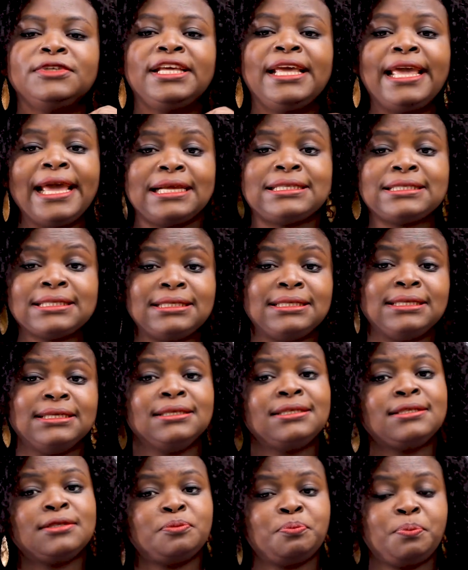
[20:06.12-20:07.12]
get
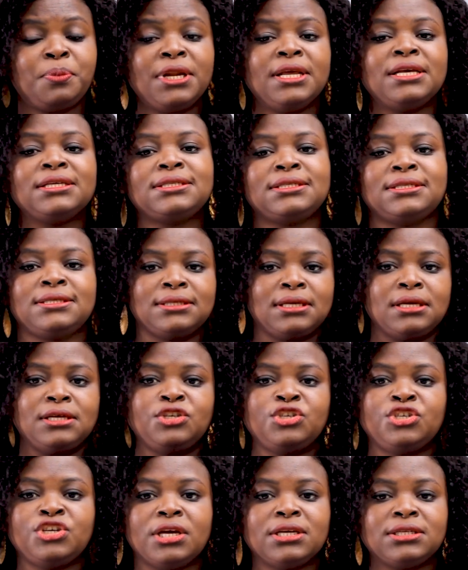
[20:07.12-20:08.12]
this, please
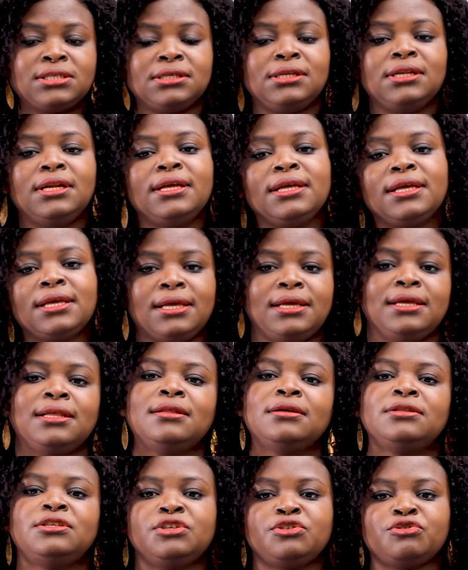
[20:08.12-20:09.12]
check the link in
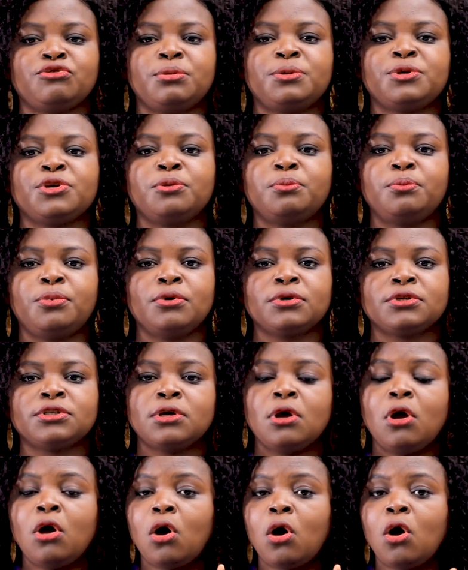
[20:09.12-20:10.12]
the description box
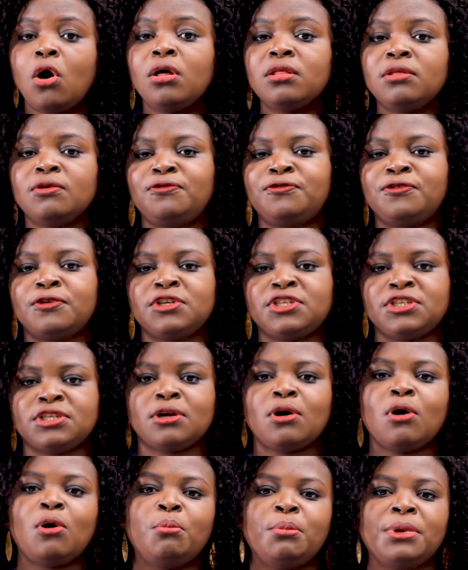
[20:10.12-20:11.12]
or the first
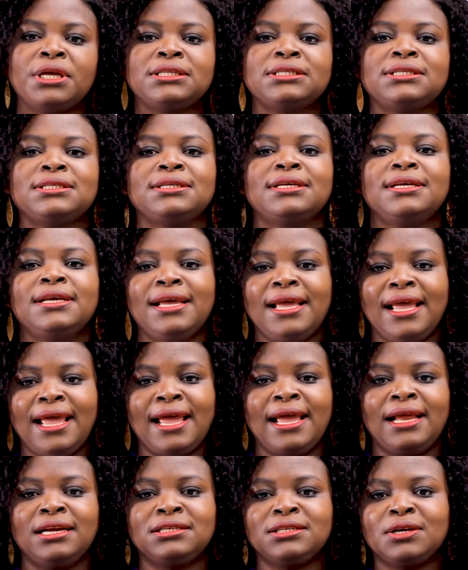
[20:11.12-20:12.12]
comment
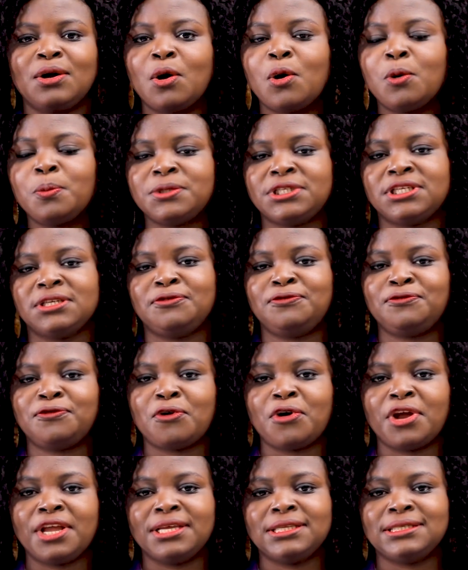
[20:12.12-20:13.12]
and opt in
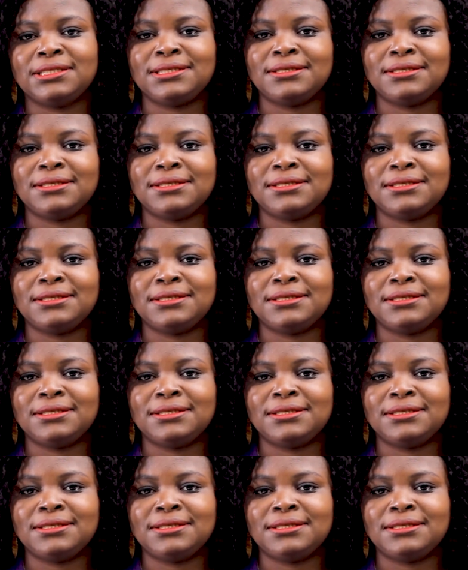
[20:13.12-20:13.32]
for it.